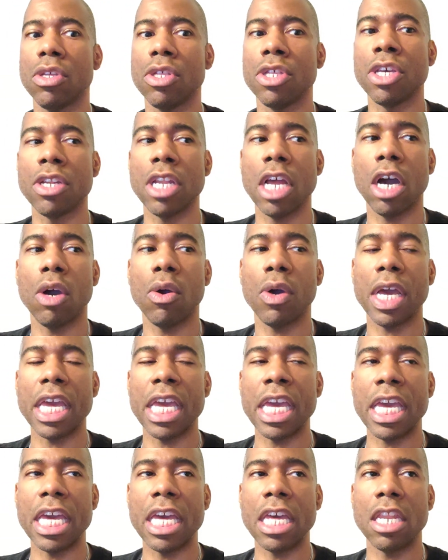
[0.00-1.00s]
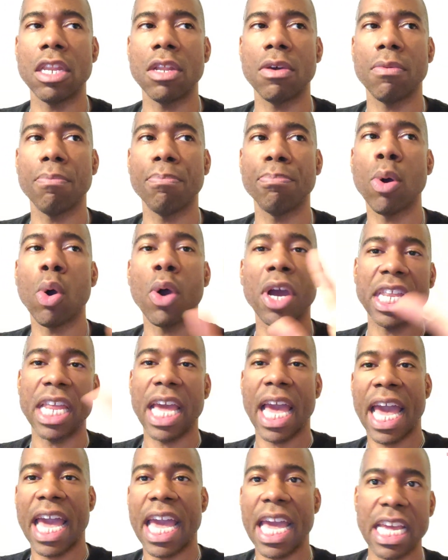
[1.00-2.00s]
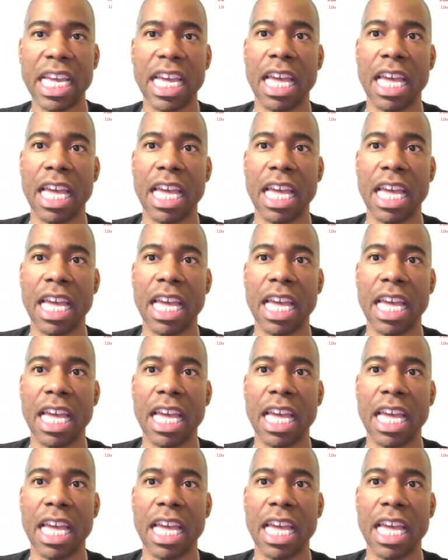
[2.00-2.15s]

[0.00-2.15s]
you know, in point A,